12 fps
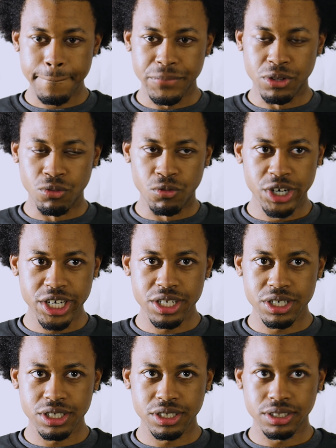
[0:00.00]
the
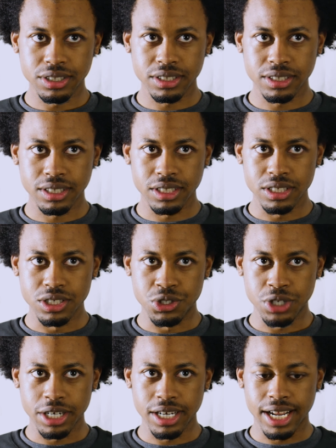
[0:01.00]
real
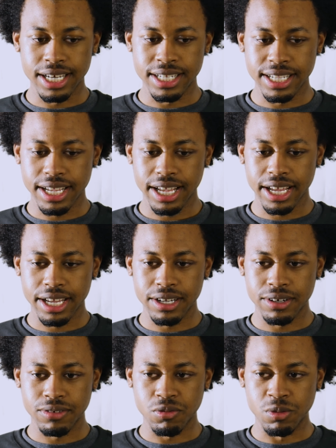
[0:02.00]
dream that I did
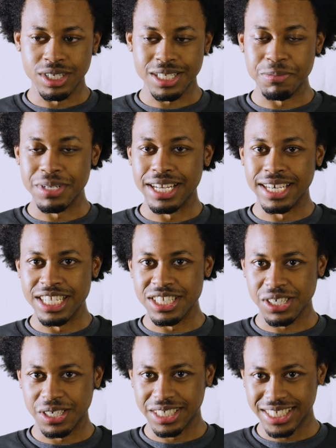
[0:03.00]
have was to be a knee
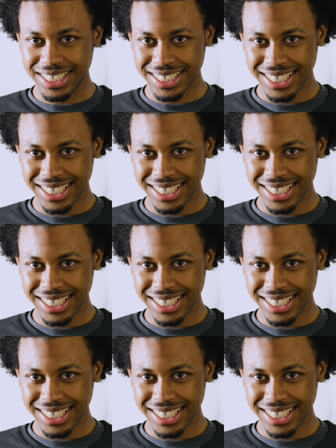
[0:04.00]
surgeon.